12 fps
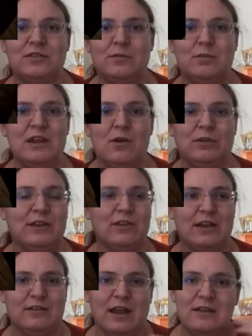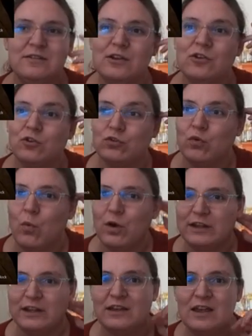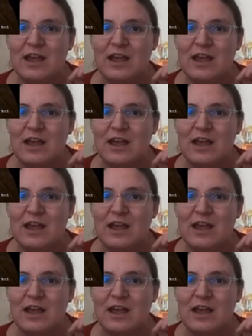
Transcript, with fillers: to be only like 19 or 20.